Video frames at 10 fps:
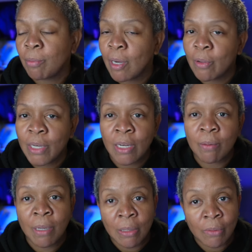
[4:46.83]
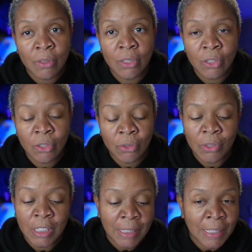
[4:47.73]
uploaded a post to
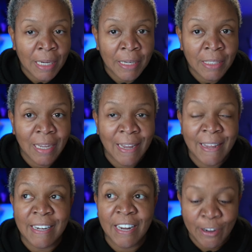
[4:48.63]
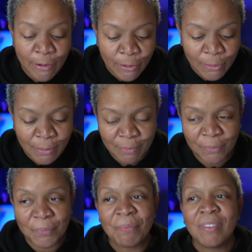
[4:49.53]
TikTok, and now
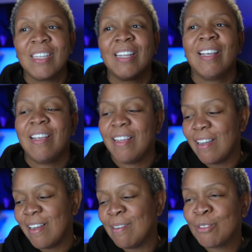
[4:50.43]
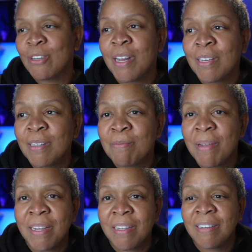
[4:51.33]
I'm trying to
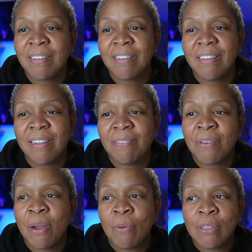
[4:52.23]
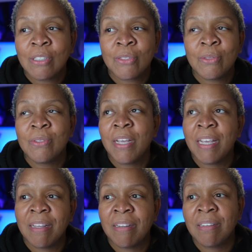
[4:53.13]
debate if I want to
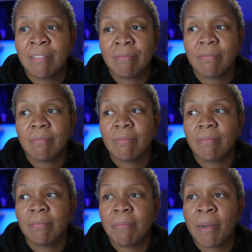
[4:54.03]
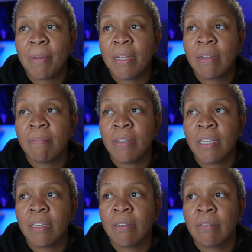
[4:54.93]
edit my makeup
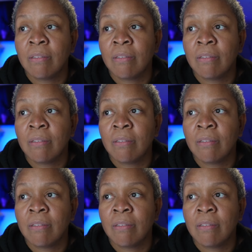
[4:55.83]
video